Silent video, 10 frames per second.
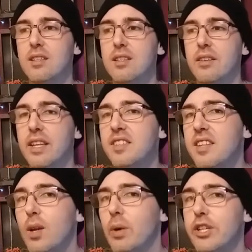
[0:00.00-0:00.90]

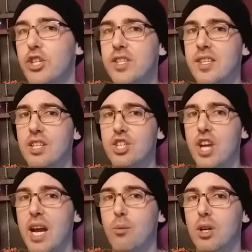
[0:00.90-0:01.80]
listening while she's in the
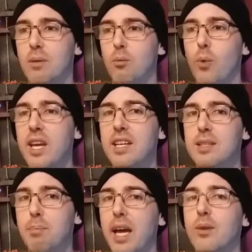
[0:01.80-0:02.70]
shower, waiting to
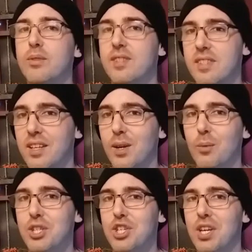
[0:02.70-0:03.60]
pounce, you know,
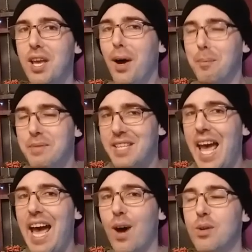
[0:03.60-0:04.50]
when she comes
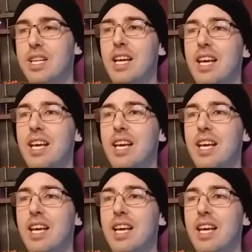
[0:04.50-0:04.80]
out.